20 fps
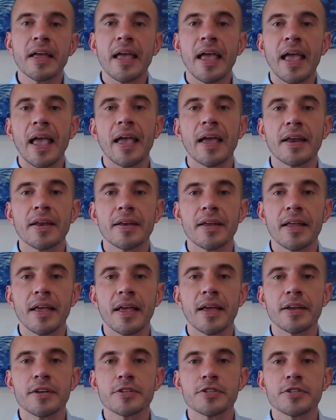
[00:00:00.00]

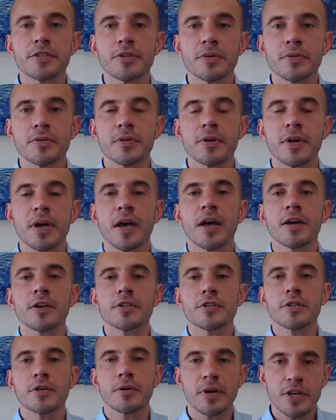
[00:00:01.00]
and to
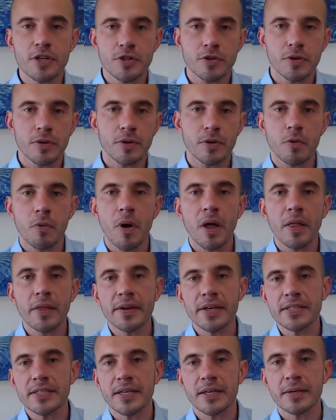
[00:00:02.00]
your internal quality
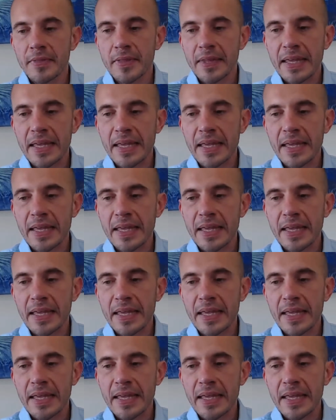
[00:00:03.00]
team.